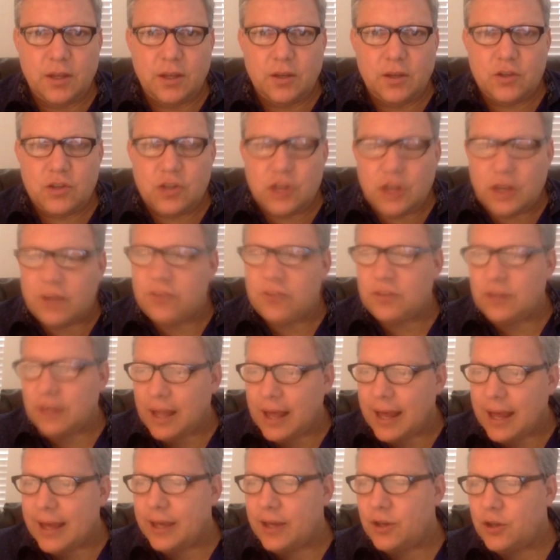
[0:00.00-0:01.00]
just
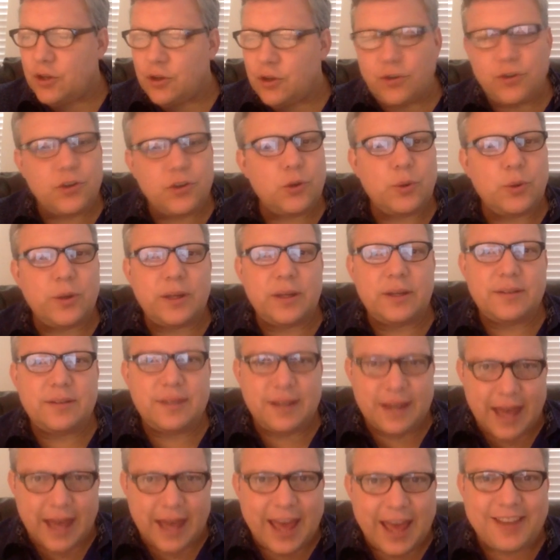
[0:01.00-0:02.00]
like you're doing
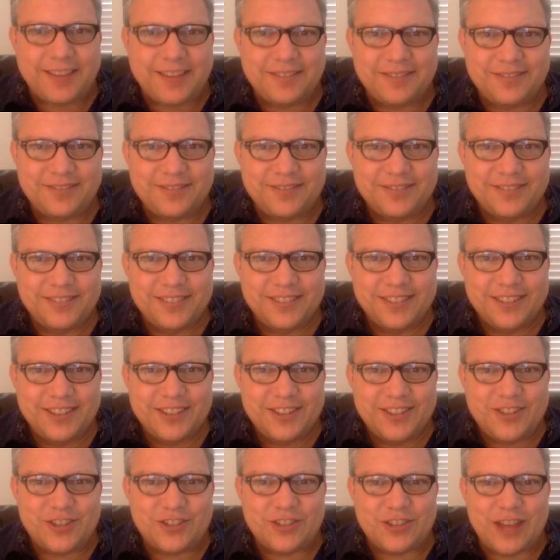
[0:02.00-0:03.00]
today,
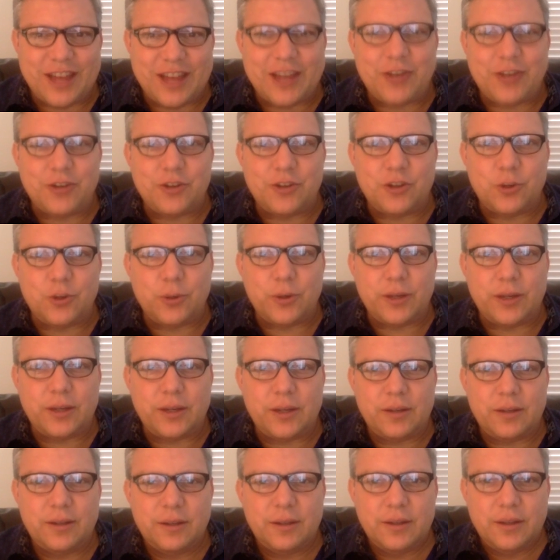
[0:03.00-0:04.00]
just like you're
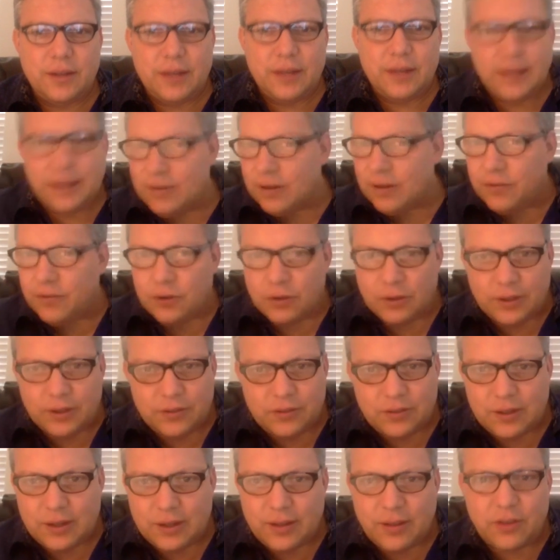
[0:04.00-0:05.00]
doing, even if you're
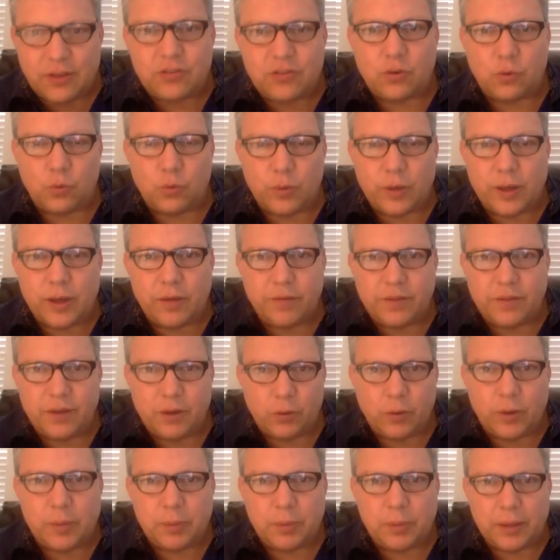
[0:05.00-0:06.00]
listening to this via
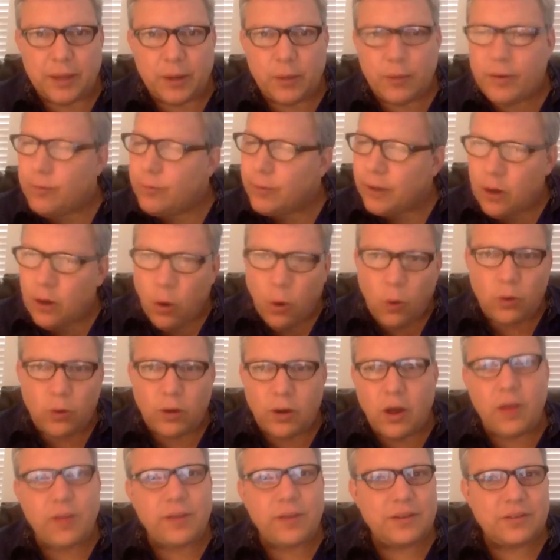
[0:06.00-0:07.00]
replay. We
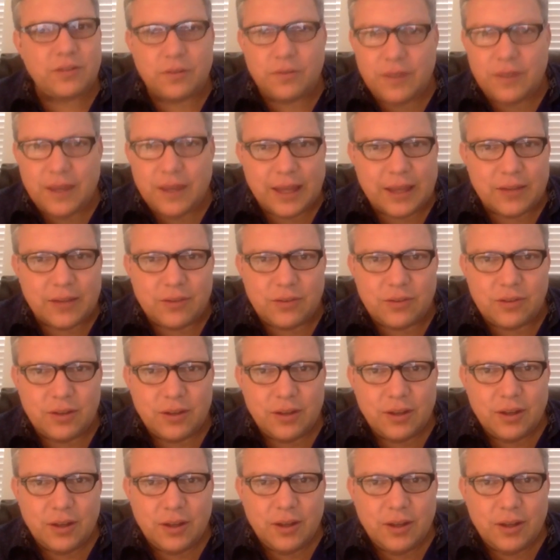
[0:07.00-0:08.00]
record all these events
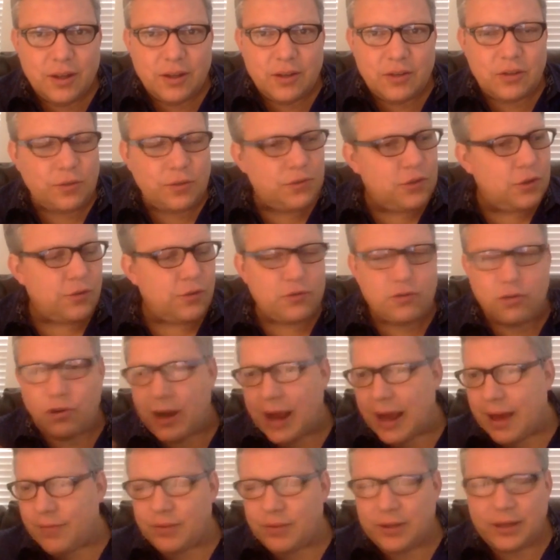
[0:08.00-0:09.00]
Because if you're
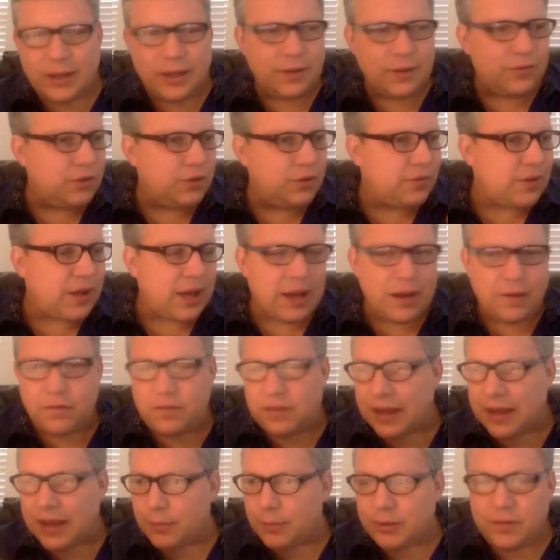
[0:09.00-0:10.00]
traveling, if you've got a
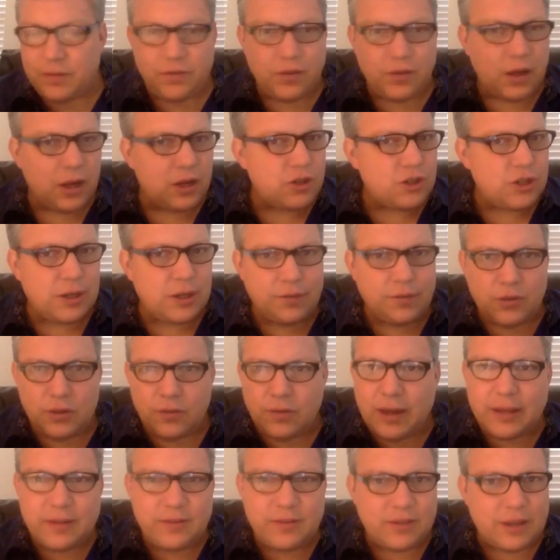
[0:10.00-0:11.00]
family function, if
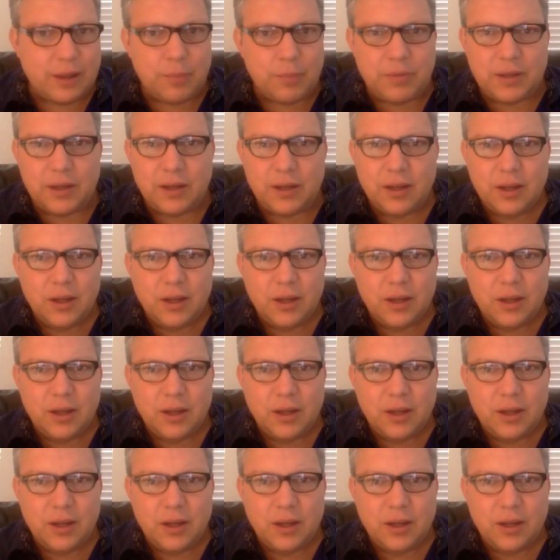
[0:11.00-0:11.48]
you've got something,